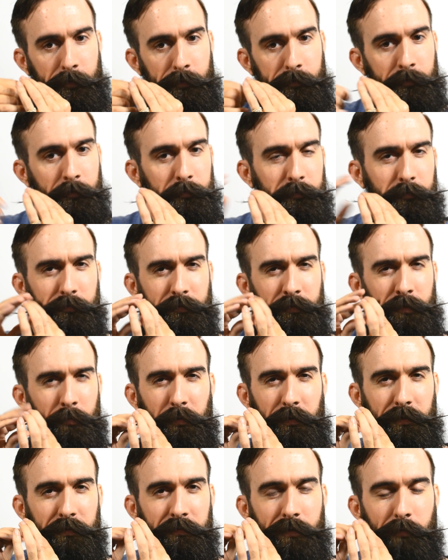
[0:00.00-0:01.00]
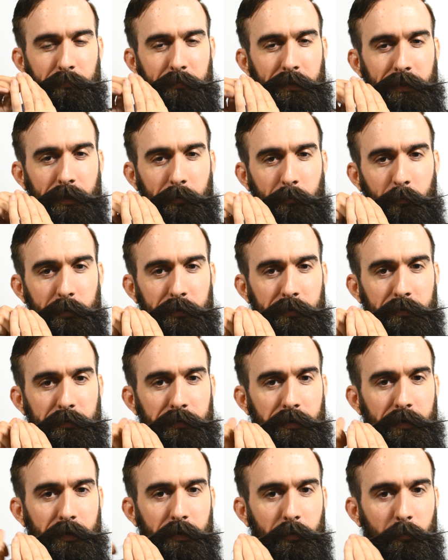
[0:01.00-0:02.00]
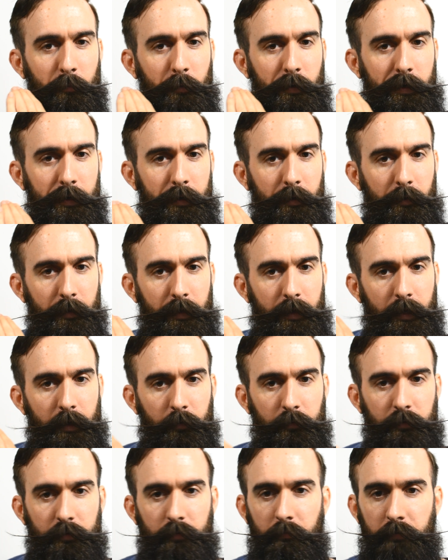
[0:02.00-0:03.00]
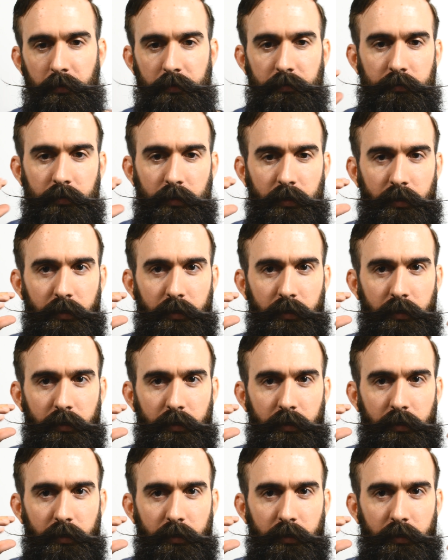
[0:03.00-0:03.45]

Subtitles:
This isn't typically something I wouldn't wear out of the house, but